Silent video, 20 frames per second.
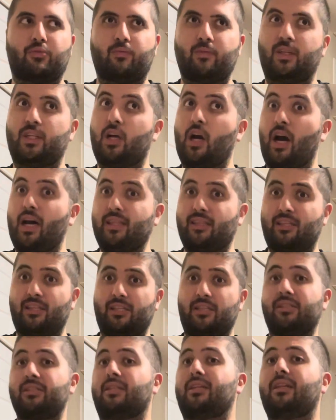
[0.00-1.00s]
We got to
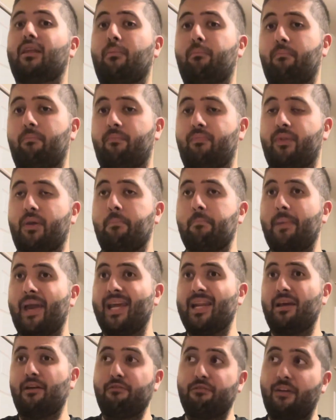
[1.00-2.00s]
see the the
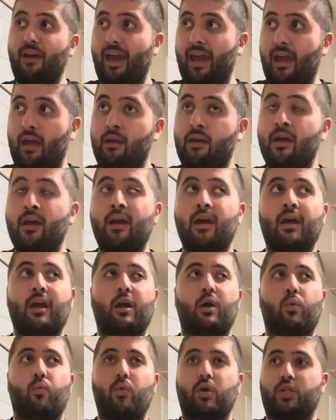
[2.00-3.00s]
main event,
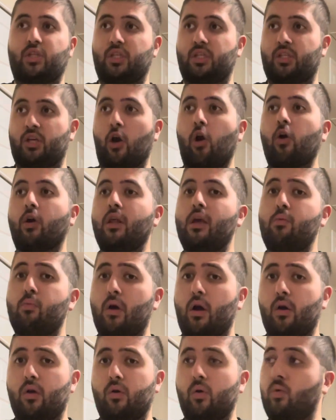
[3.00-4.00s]
which is Cody
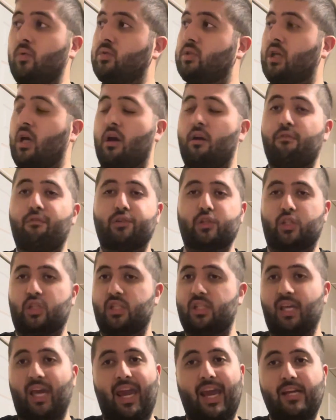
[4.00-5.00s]
Rhodes
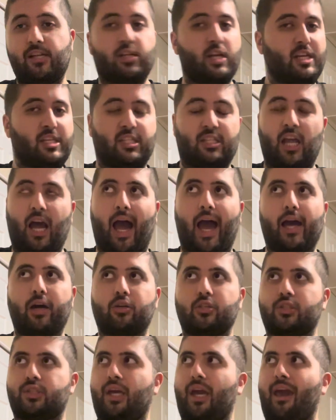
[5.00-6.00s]
versus AJ
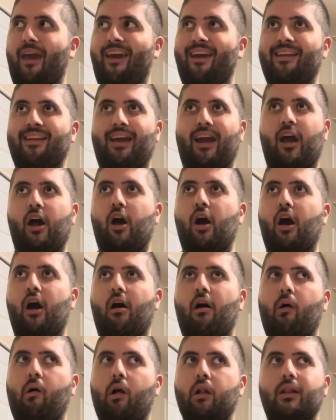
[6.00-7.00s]
Styles. And
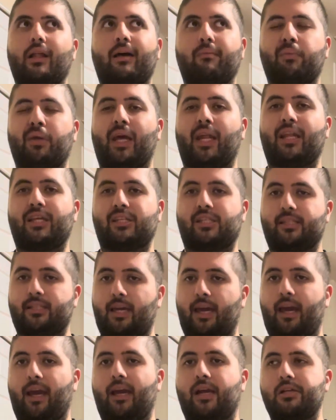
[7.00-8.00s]
all I'm gonna
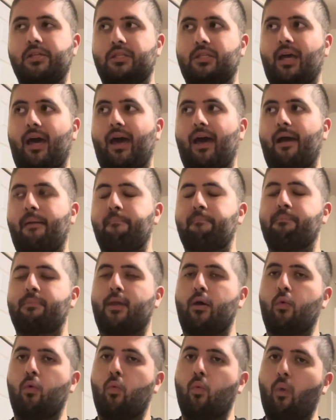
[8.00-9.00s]
say is that
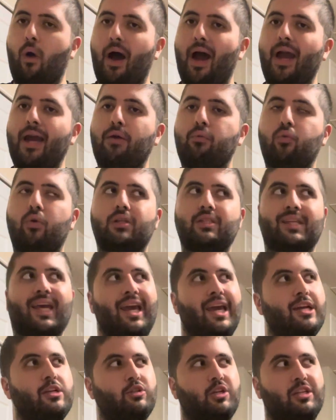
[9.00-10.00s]
why was
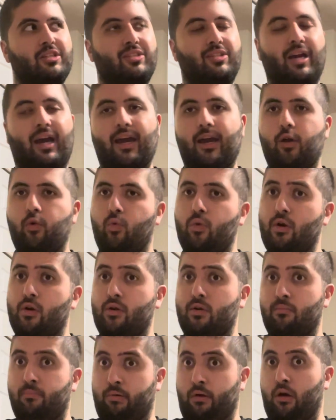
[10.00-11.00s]
AJ Styles
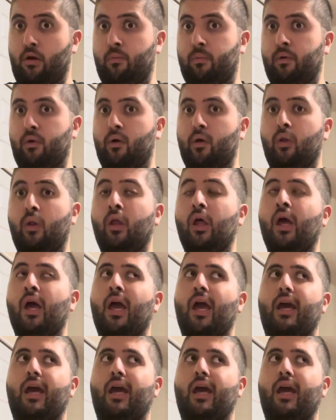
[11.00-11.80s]
wearing purple?